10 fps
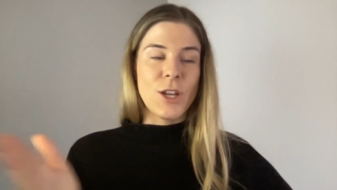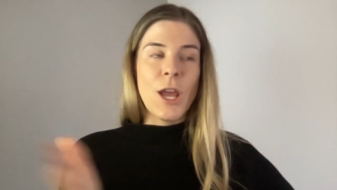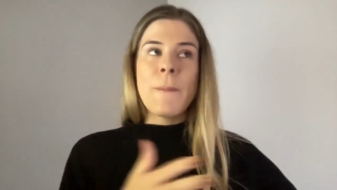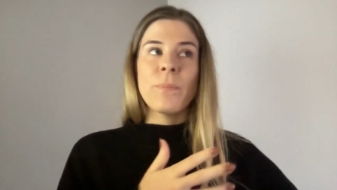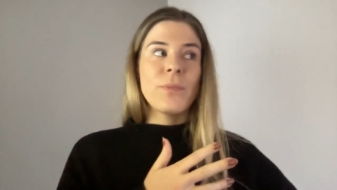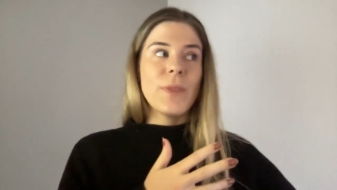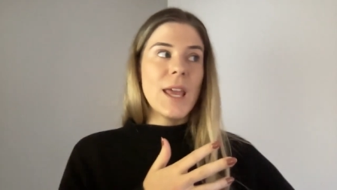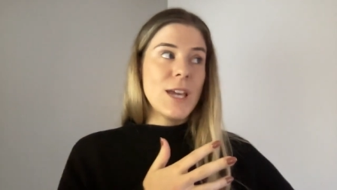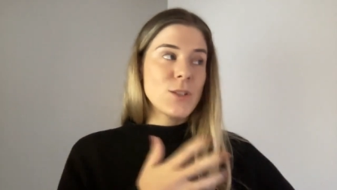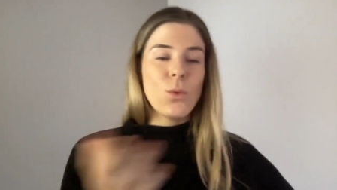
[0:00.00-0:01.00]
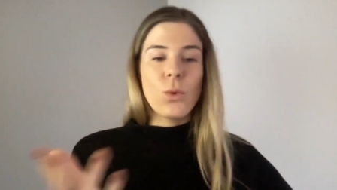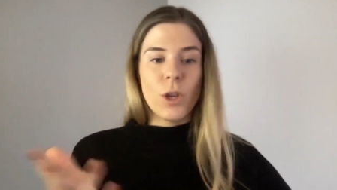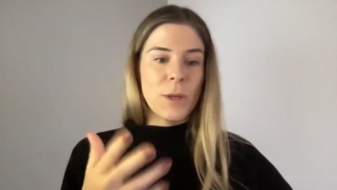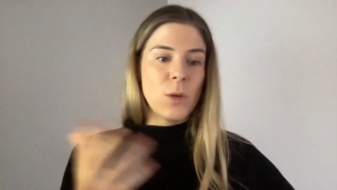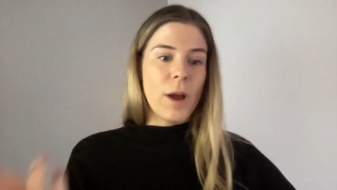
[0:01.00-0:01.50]
And it's all
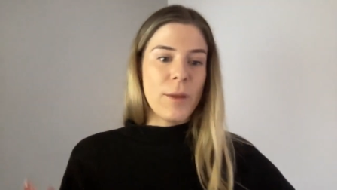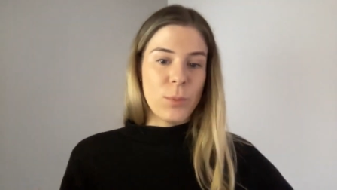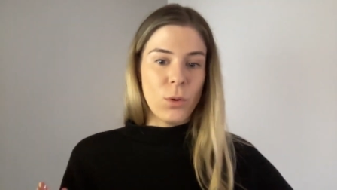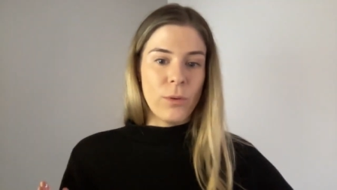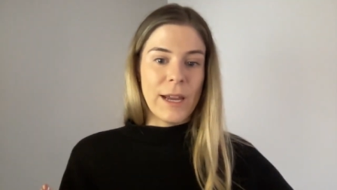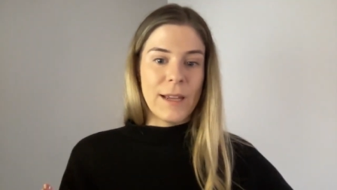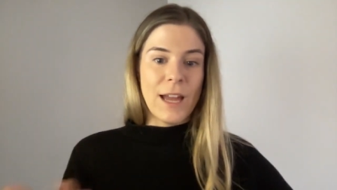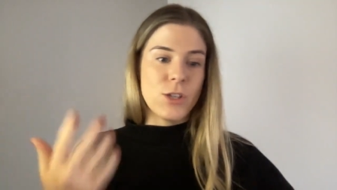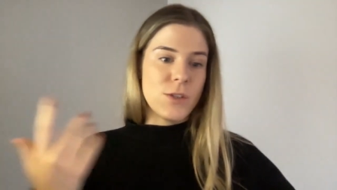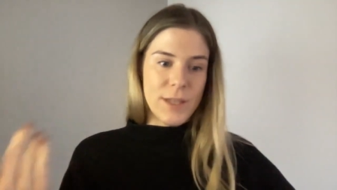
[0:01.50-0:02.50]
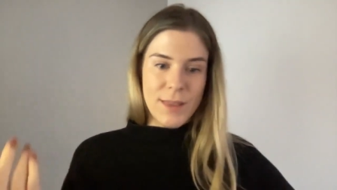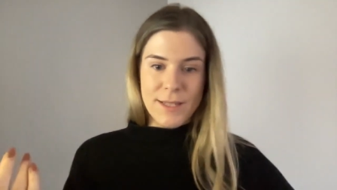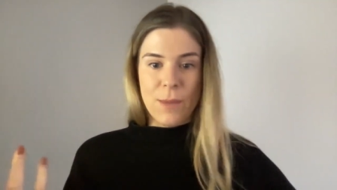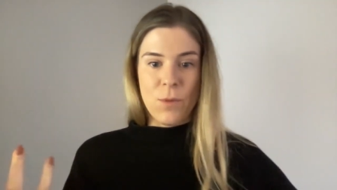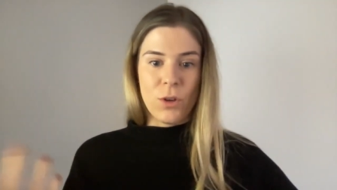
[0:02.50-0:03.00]
going to be quite boring and using the
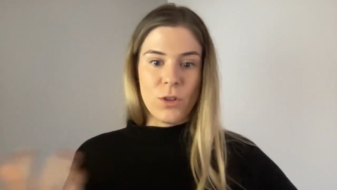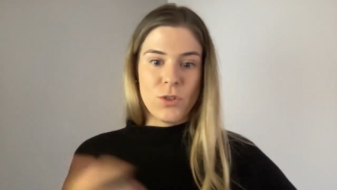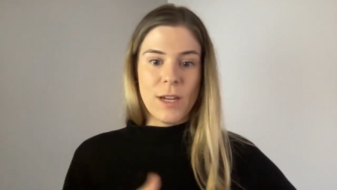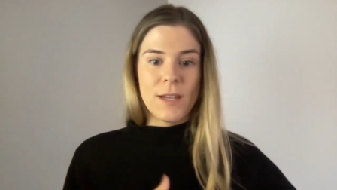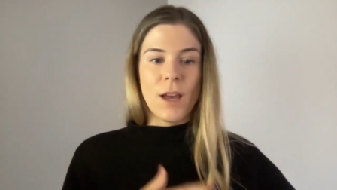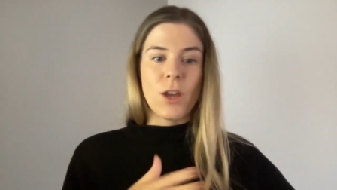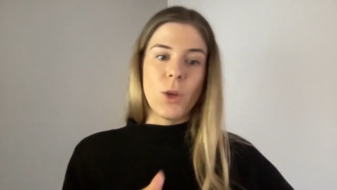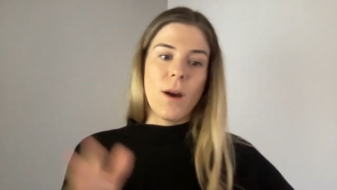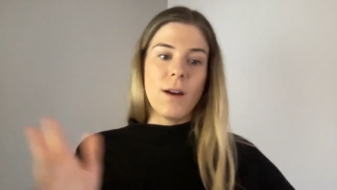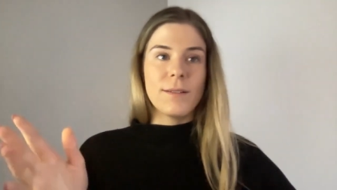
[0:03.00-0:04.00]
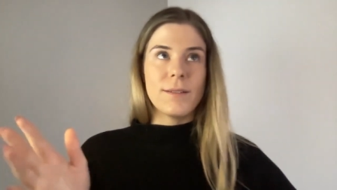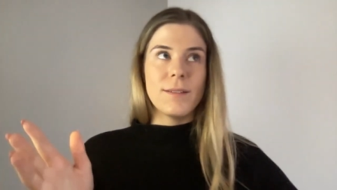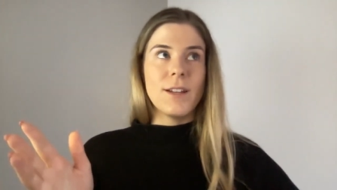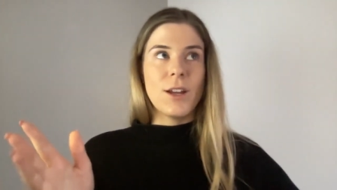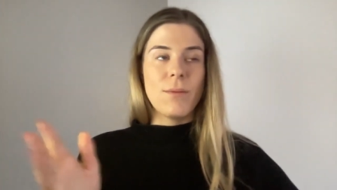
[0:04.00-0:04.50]
same hook and triggers like you are,
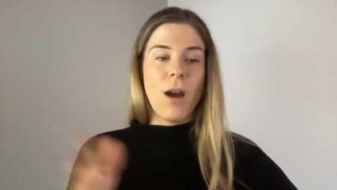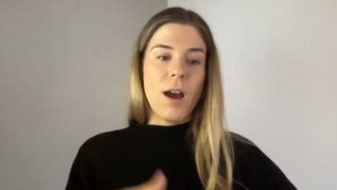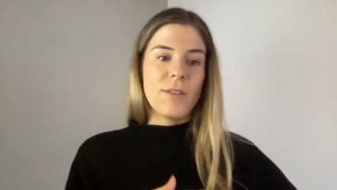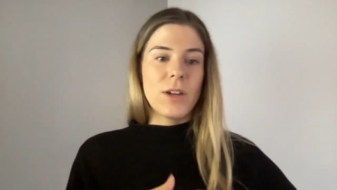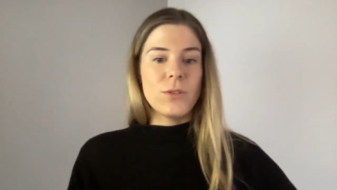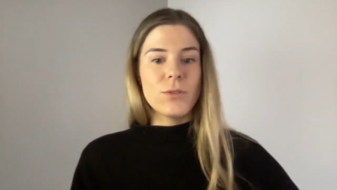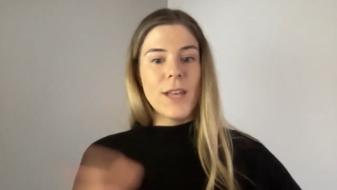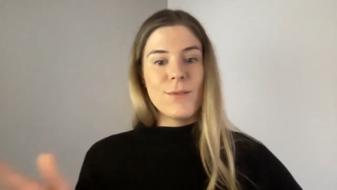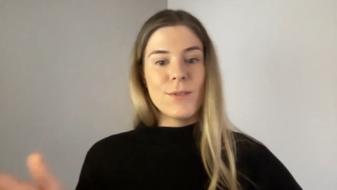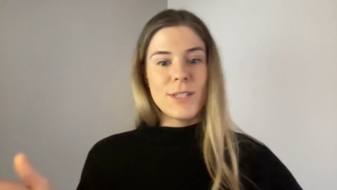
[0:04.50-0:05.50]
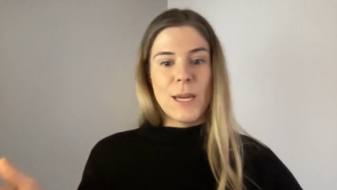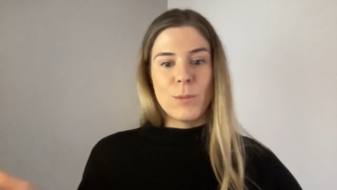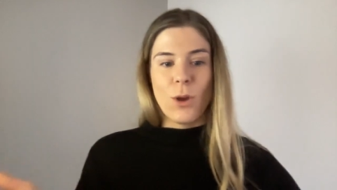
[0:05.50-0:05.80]
hiring in your sales team.